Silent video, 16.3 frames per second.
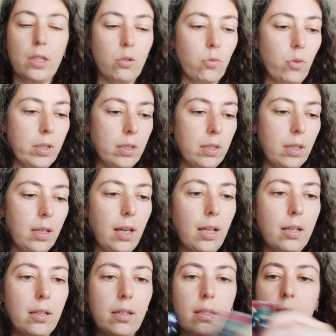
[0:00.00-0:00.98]
dress
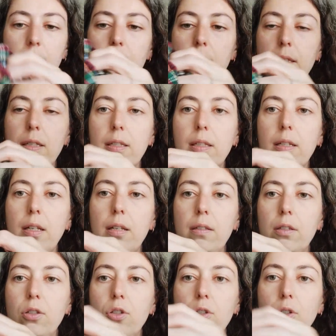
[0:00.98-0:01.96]
again. This is
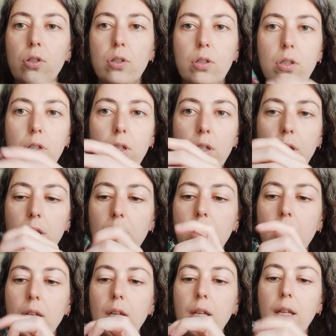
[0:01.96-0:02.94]
another shirt
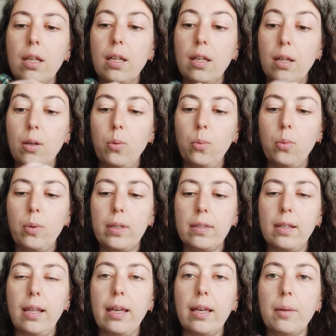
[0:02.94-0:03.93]

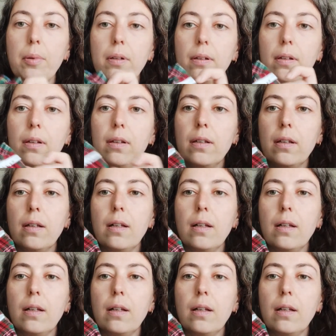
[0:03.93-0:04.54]
with a label.